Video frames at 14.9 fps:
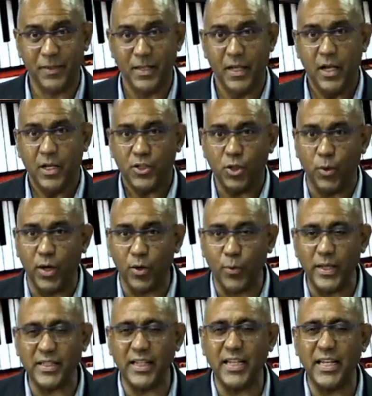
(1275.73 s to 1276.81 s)
So we're going
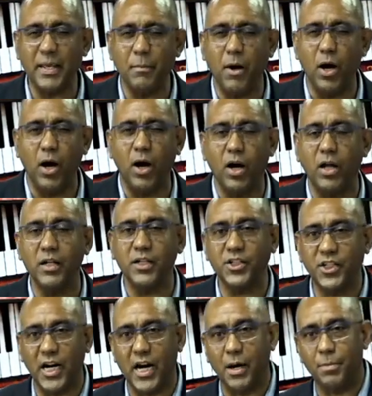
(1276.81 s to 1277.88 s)
to name all the
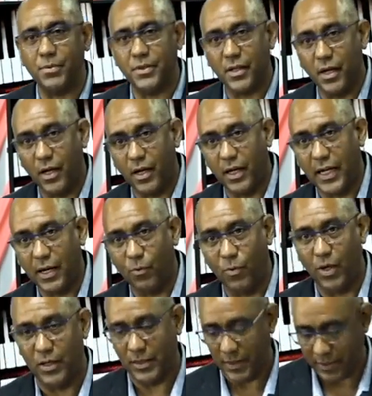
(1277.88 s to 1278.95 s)
sharps all at
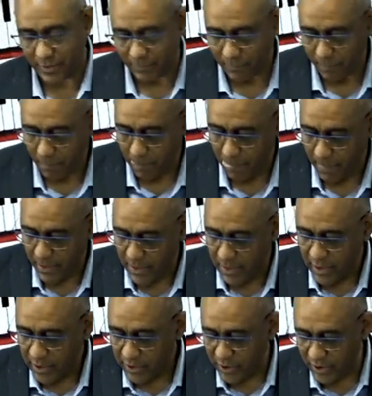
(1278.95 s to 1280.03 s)
once.
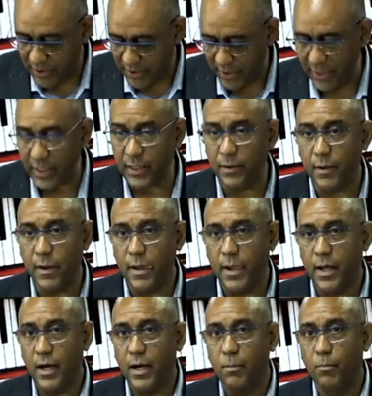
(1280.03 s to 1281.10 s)
So C,
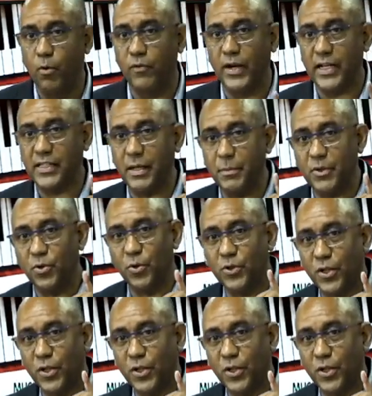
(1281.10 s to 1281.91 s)
moving a semitone to the